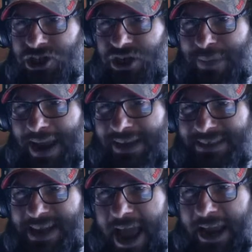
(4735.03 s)
G-Man is
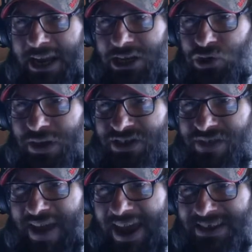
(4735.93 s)
not going to trust the
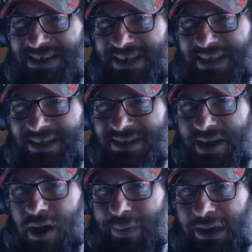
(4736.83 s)
vaccine that's
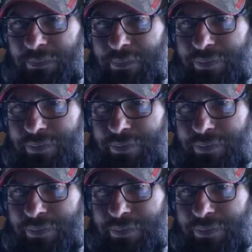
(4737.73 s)
coming.